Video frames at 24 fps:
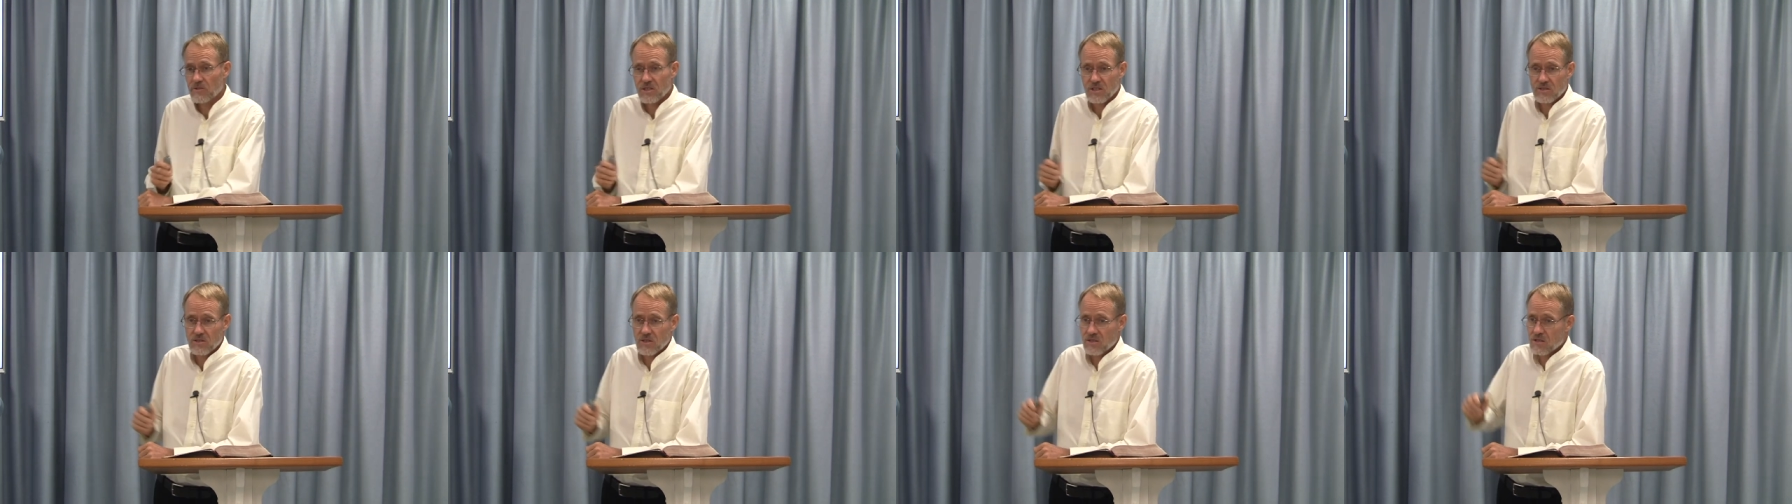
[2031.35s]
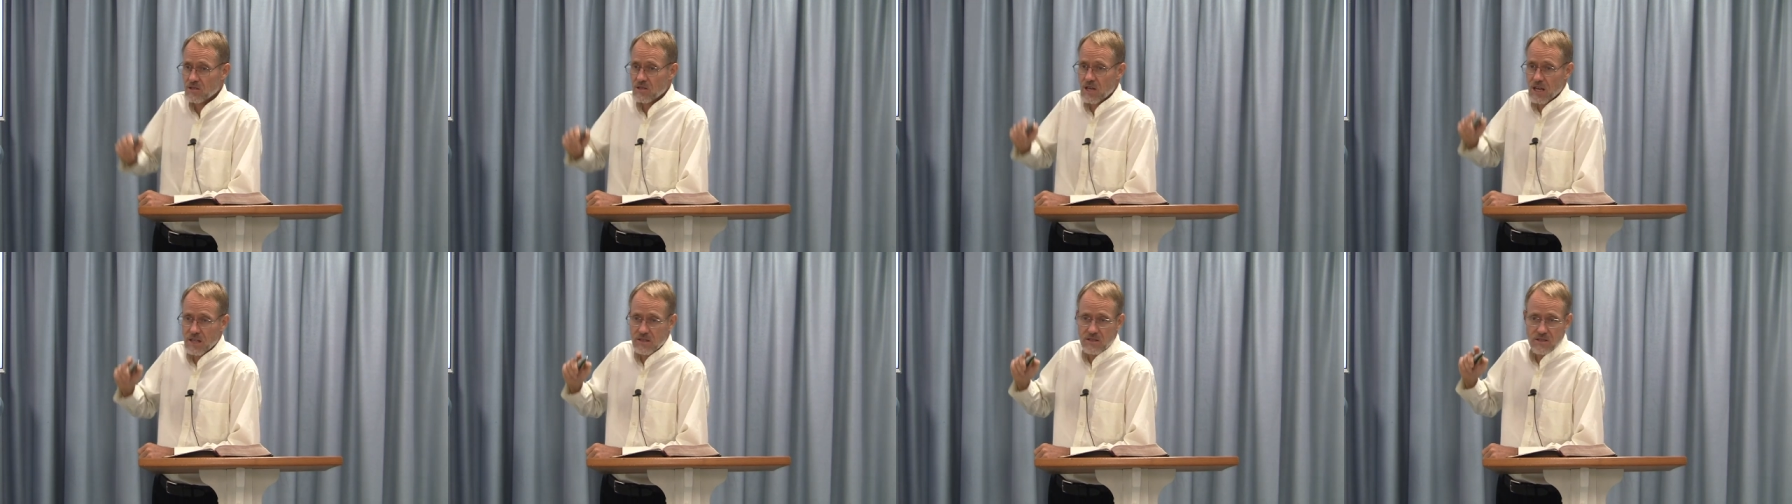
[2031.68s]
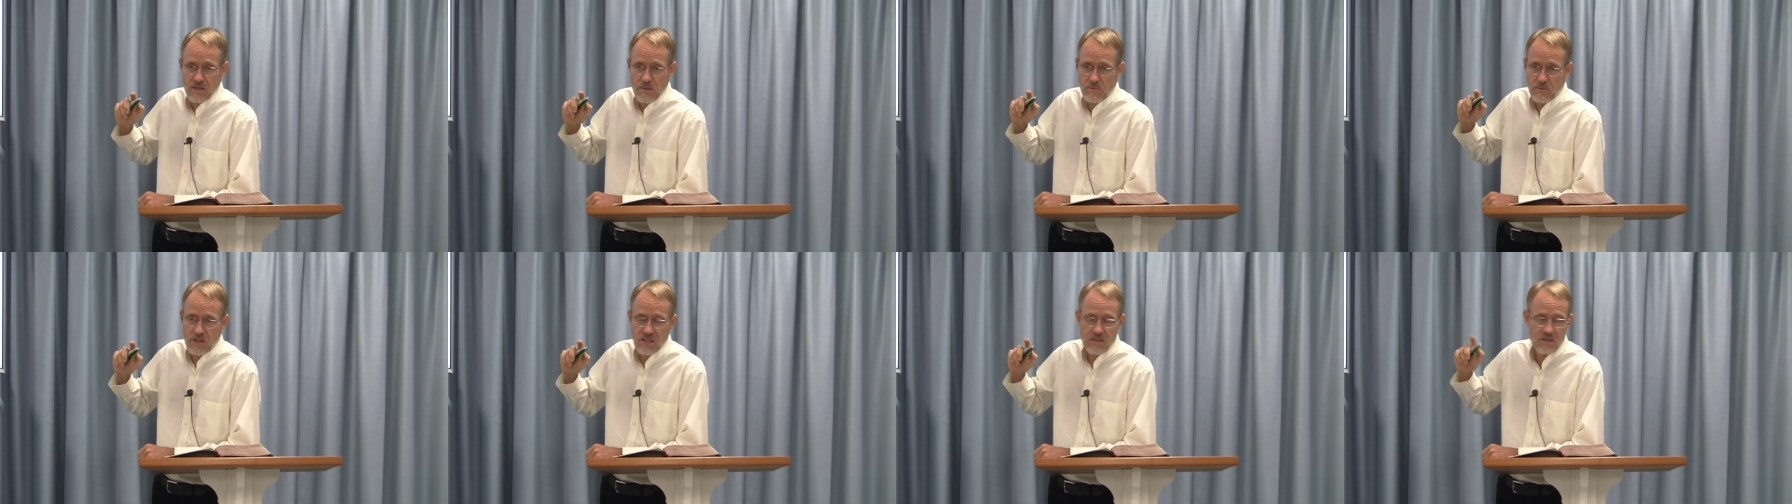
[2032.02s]
This is not
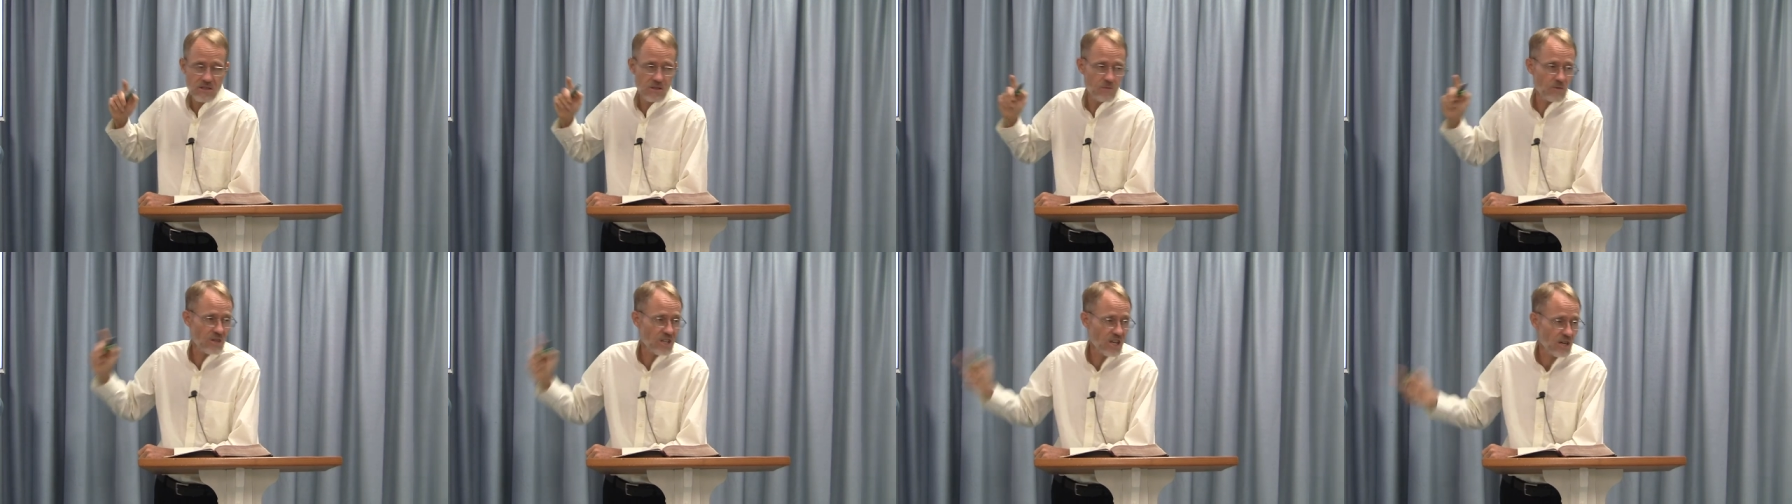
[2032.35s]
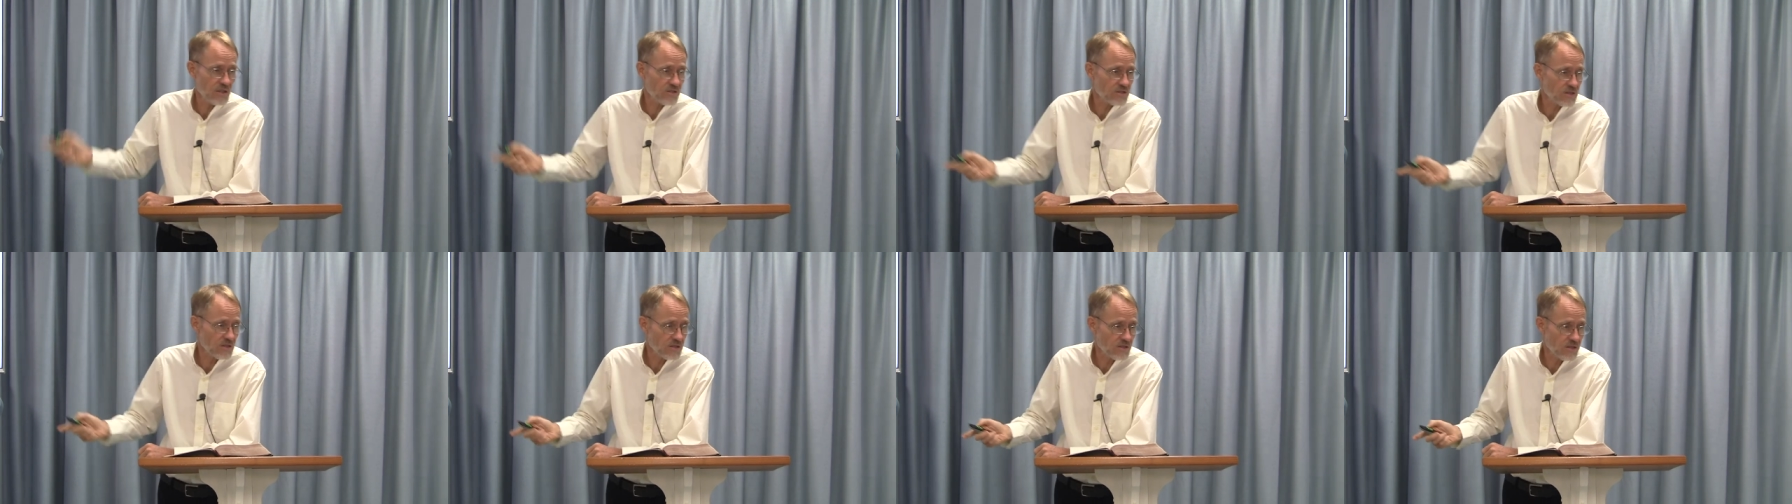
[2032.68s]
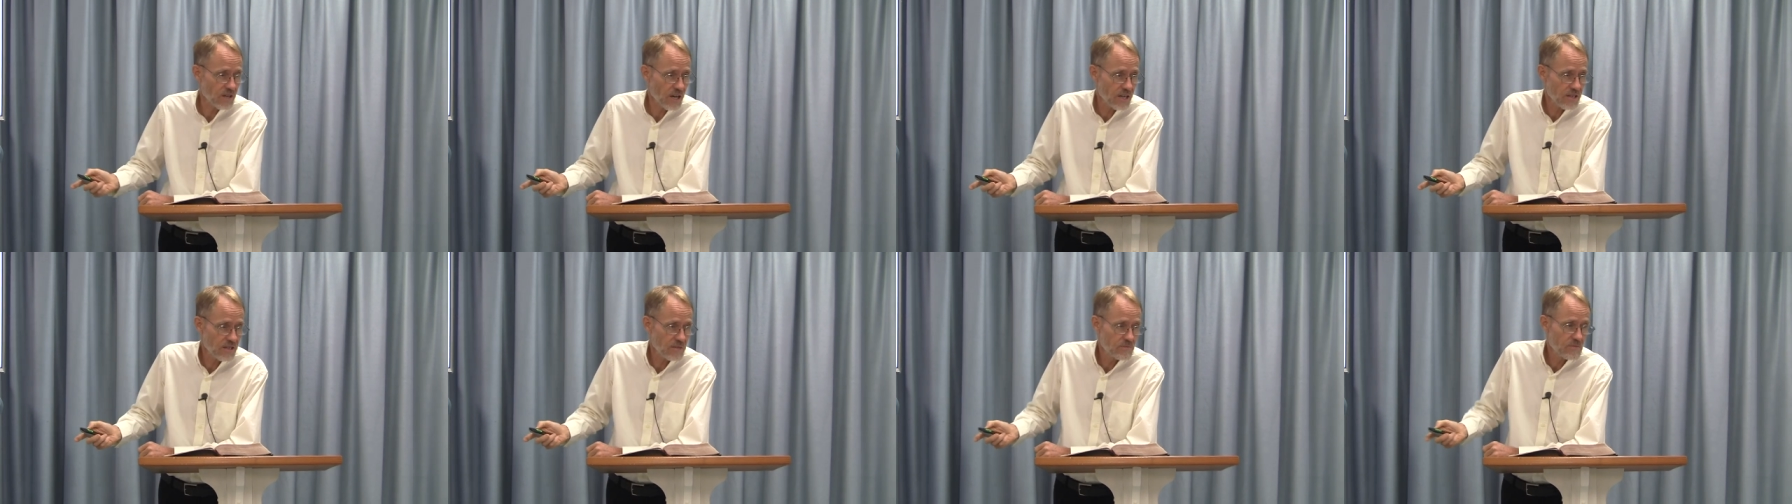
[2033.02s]
something someone else
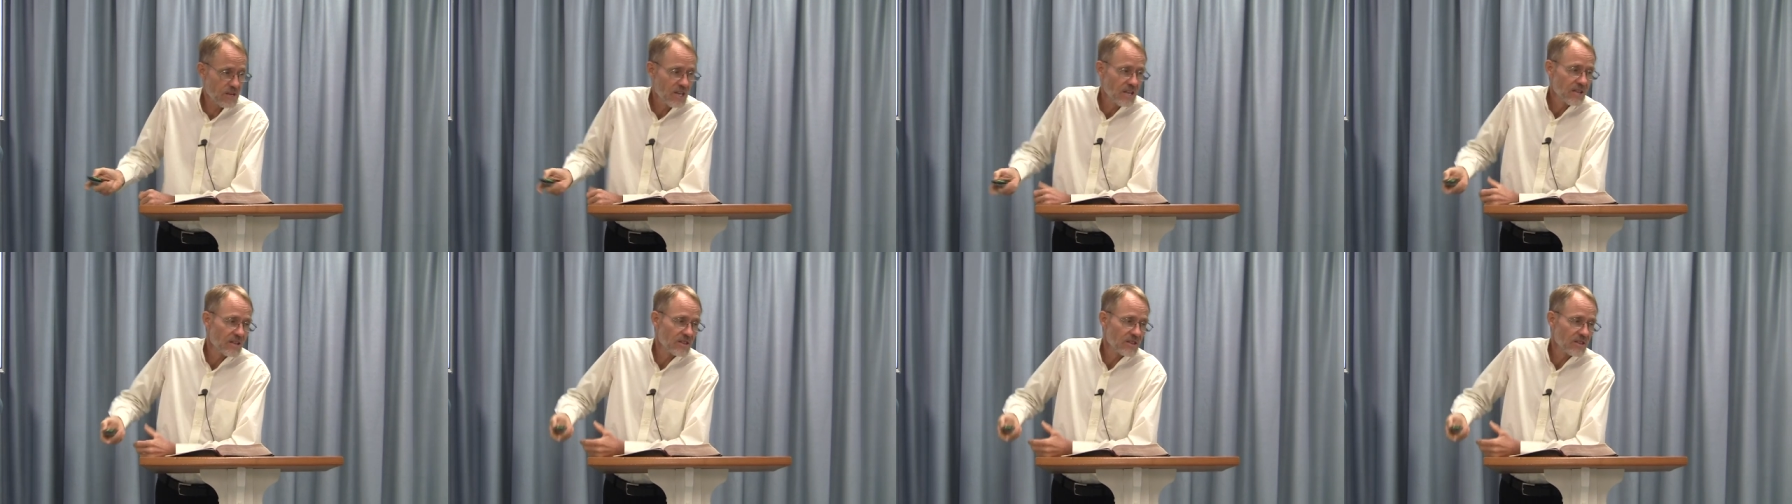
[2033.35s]
assigned him.